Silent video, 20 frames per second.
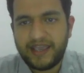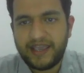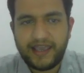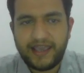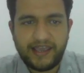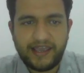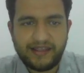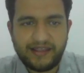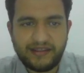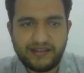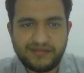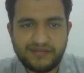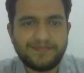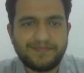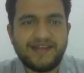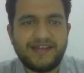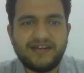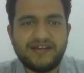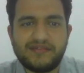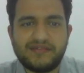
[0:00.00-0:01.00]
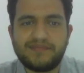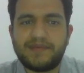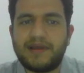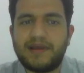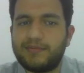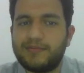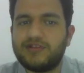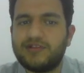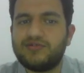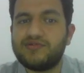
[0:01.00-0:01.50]
And his spleen is
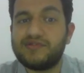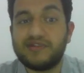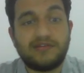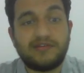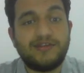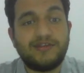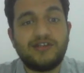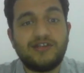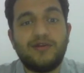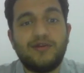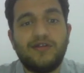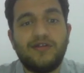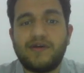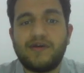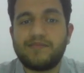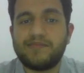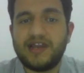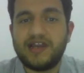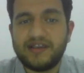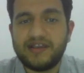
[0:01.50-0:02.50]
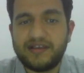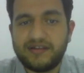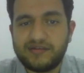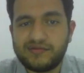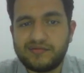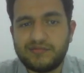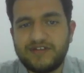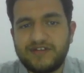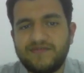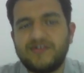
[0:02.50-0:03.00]
palpable 2 cm below the
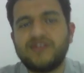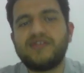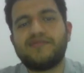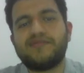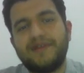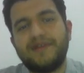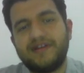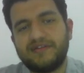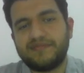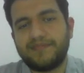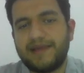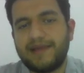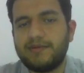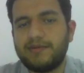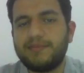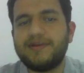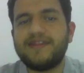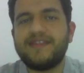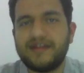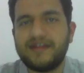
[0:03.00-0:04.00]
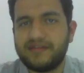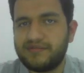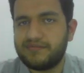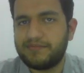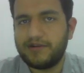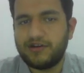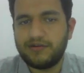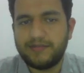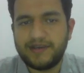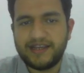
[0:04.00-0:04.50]
umbilicus. Whenever the spleen is palpable, then it's
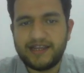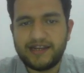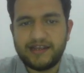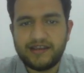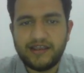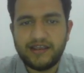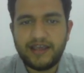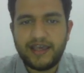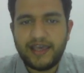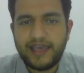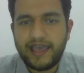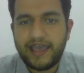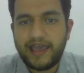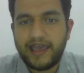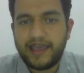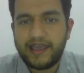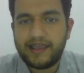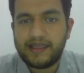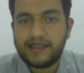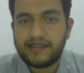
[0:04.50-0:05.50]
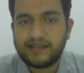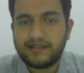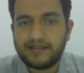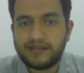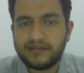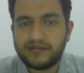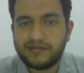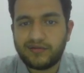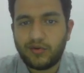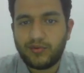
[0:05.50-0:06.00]
splenomegaly.
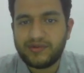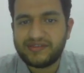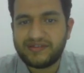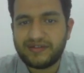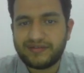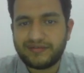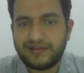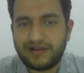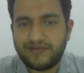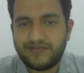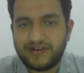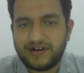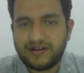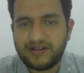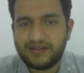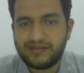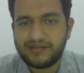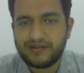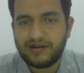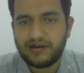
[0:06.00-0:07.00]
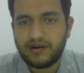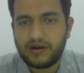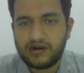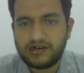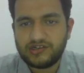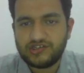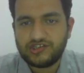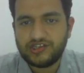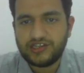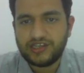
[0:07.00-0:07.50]
And so is his liver. It's
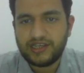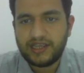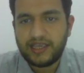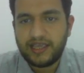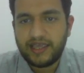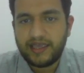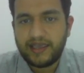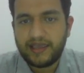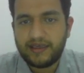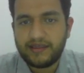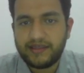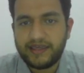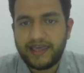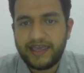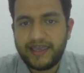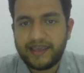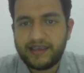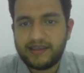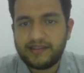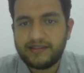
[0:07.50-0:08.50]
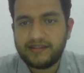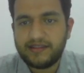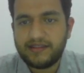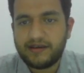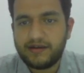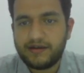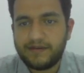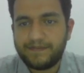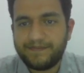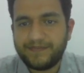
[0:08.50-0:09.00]
enlarged. And
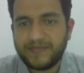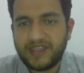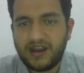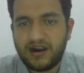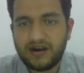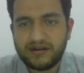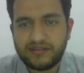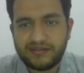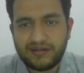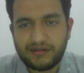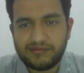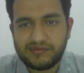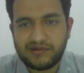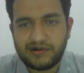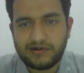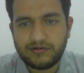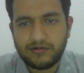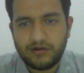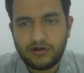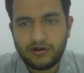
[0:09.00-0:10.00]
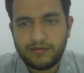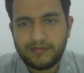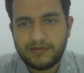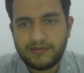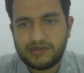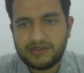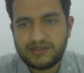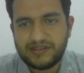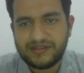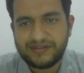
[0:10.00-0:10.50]
heart sounds are
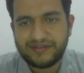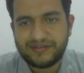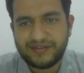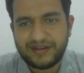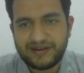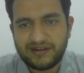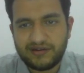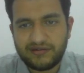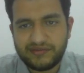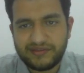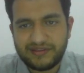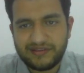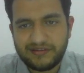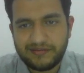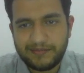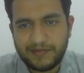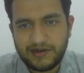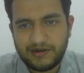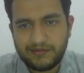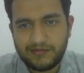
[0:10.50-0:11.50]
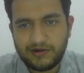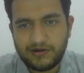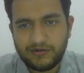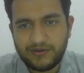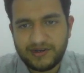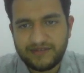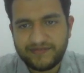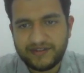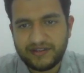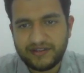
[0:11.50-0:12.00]
normal. This is an innocent murmur.
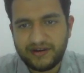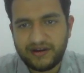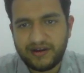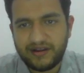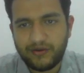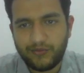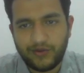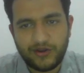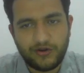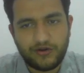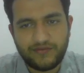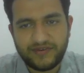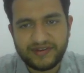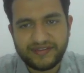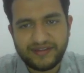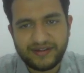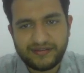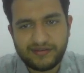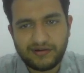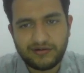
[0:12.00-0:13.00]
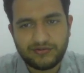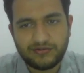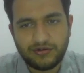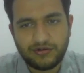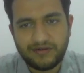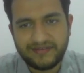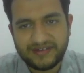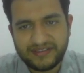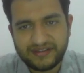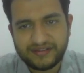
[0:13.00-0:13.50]
Whenever 1/6 or 2/6
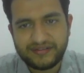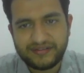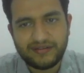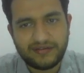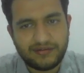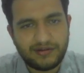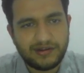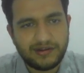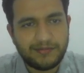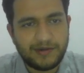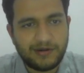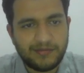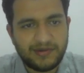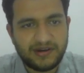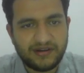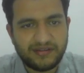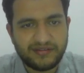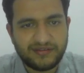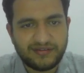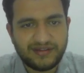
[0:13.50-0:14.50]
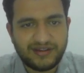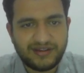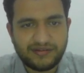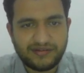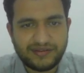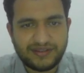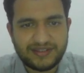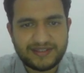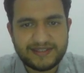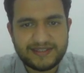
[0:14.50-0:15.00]
systolic murmur is
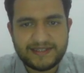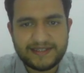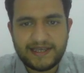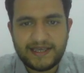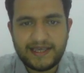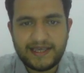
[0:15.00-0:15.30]
innocent.